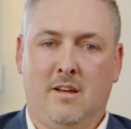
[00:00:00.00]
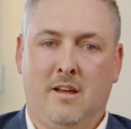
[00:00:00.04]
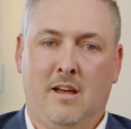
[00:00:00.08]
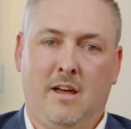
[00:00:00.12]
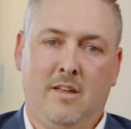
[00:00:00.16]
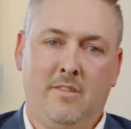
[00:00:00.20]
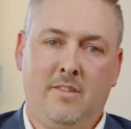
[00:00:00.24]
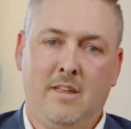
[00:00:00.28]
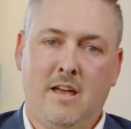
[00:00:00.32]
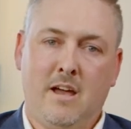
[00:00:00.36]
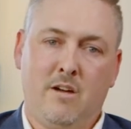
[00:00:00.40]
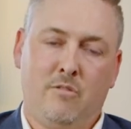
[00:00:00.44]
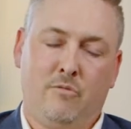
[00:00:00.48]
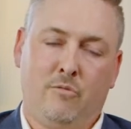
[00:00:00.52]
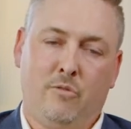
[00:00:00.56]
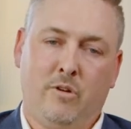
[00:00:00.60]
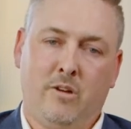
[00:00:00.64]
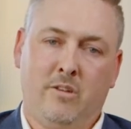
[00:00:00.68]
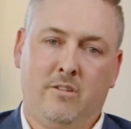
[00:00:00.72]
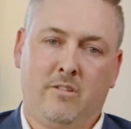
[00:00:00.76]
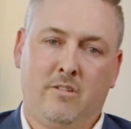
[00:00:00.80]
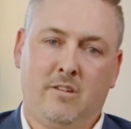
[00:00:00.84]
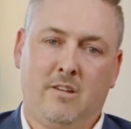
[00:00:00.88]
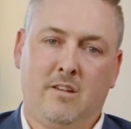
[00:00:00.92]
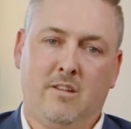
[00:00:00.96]
And that
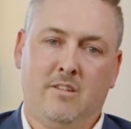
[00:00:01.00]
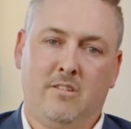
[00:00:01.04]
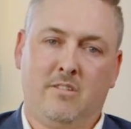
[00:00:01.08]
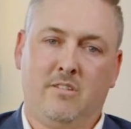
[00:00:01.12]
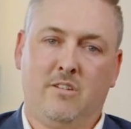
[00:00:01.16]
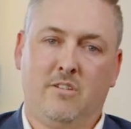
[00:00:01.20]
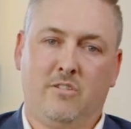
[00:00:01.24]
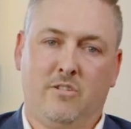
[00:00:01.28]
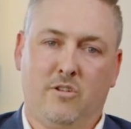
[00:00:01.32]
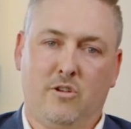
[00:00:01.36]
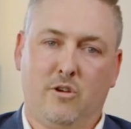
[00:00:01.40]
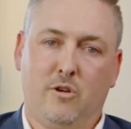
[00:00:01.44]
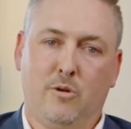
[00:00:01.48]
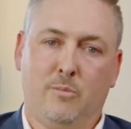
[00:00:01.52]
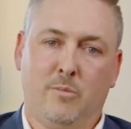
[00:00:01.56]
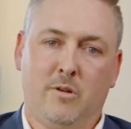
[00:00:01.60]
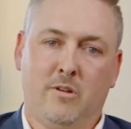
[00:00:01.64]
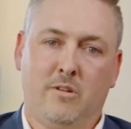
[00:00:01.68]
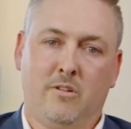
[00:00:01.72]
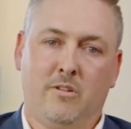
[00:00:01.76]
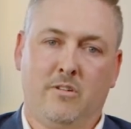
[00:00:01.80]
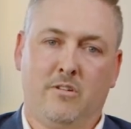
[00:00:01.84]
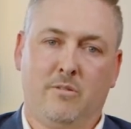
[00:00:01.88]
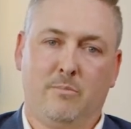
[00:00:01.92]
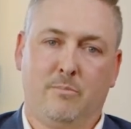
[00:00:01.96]
risk is
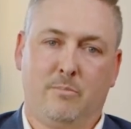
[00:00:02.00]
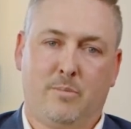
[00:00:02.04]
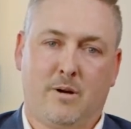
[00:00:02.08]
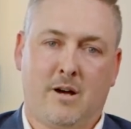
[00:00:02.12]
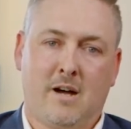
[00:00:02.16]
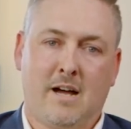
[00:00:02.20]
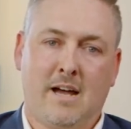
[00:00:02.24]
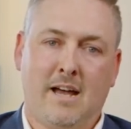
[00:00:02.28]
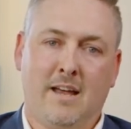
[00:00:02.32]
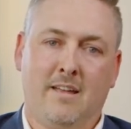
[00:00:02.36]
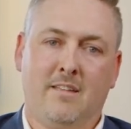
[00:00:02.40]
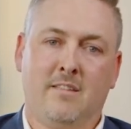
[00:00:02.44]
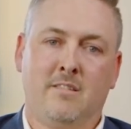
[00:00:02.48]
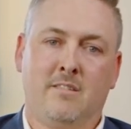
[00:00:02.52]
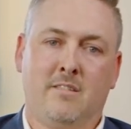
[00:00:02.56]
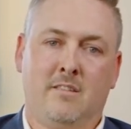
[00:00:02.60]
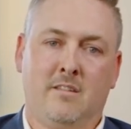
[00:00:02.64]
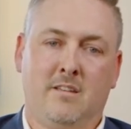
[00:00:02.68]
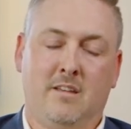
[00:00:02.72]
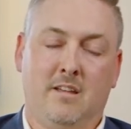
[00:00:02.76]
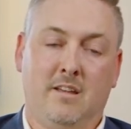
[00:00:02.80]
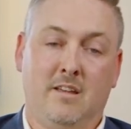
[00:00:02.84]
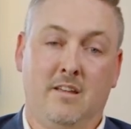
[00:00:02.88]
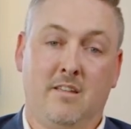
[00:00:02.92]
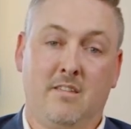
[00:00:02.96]
determined by
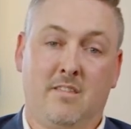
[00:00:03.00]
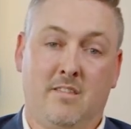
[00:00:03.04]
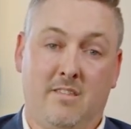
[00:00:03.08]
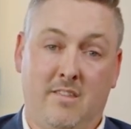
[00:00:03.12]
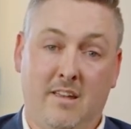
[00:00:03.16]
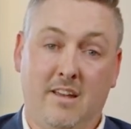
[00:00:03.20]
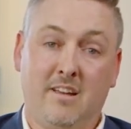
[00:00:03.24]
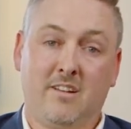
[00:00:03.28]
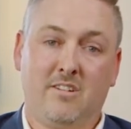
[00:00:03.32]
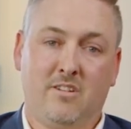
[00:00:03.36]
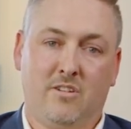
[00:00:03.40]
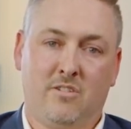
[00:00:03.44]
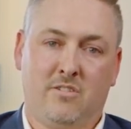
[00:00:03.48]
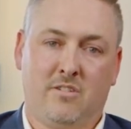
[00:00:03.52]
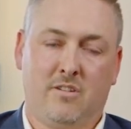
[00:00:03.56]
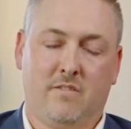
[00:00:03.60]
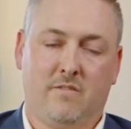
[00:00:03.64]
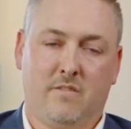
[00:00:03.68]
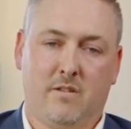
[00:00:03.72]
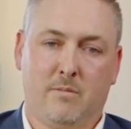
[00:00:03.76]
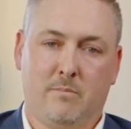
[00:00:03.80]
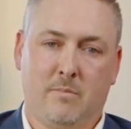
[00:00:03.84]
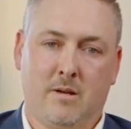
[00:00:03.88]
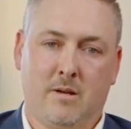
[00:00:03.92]
the thickness of the